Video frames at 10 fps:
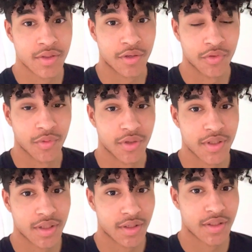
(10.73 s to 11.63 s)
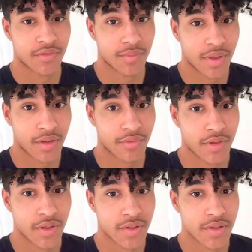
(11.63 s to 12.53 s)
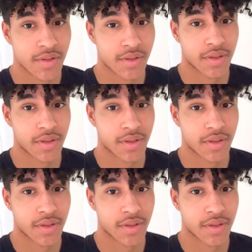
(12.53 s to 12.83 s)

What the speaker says: So if you want the scientific benefits